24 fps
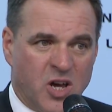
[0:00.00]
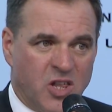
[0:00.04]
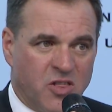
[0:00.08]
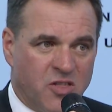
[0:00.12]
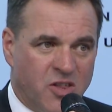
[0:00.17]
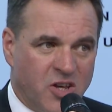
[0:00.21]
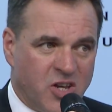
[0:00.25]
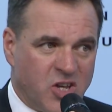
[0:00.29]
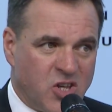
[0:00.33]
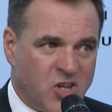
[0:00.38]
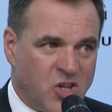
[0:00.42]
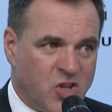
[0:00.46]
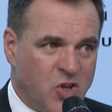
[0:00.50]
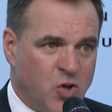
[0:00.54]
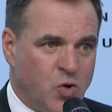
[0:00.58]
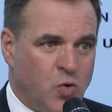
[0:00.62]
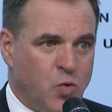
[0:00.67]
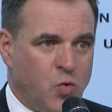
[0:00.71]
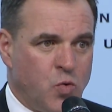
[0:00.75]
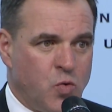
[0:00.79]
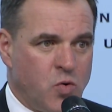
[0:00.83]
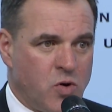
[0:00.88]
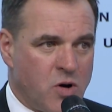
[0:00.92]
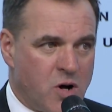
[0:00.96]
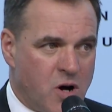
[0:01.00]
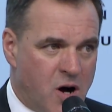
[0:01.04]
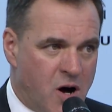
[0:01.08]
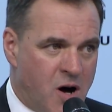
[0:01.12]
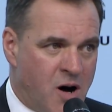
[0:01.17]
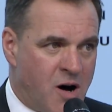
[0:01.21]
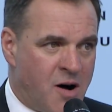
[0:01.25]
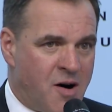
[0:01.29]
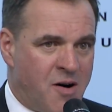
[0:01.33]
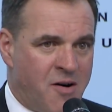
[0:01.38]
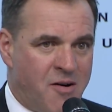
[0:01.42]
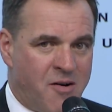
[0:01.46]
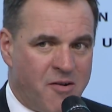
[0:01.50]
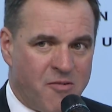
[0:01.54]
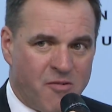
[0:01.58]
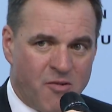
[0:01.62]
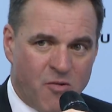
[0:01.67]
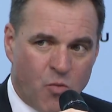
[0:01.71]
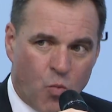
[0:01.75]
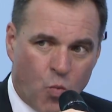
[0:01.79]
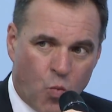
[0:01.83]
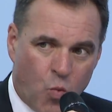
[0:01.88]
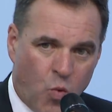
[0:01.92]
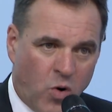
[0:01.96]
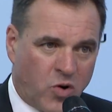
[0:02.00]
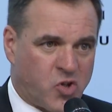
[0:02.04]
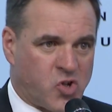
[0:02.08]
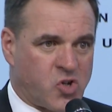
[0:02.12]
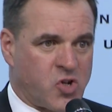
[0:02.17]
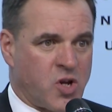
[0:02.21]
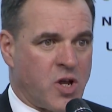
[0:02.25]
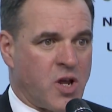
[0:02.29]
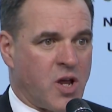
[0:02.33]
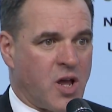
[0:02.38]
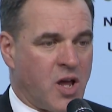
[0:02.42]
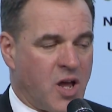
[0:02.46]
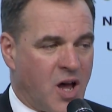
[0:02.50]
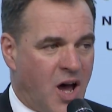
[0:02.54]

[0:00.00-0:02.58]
that you are watching